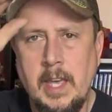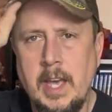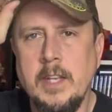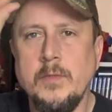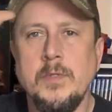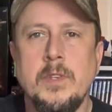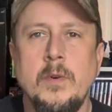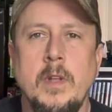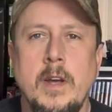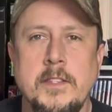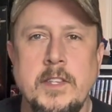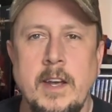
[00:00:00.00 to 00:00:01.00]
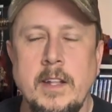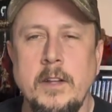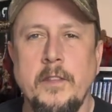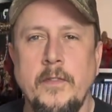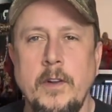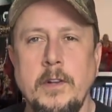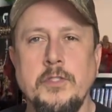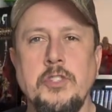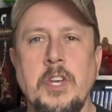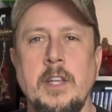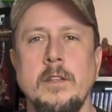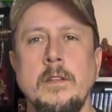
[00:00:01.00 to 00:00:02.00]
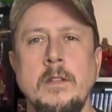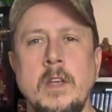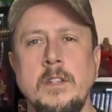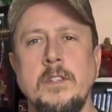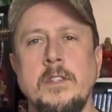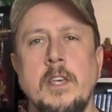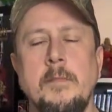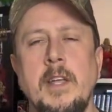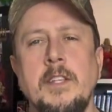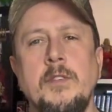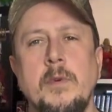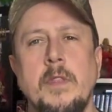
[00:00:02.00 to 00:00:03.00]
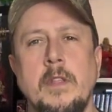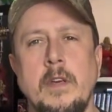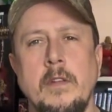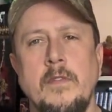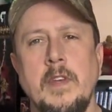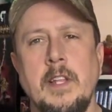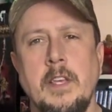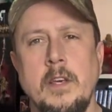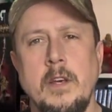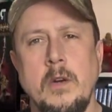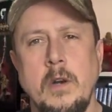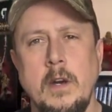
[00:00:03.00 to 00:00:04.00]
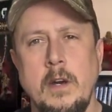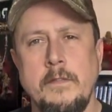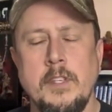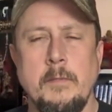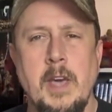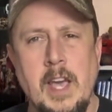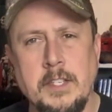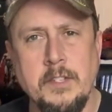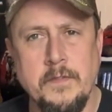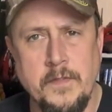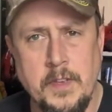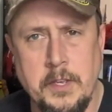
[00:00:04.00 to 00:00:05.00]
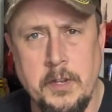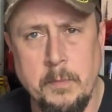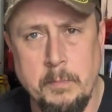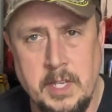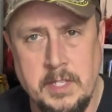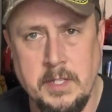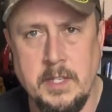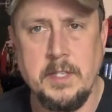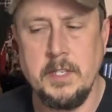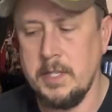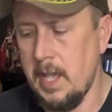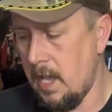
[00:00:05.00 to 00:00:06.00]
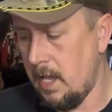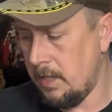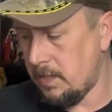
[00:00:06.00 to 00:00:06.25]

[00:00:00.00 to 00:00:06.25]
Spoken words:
guys, what's going on? Scott here, the Furriers channel. Just coming at you with another video of some action figure business. And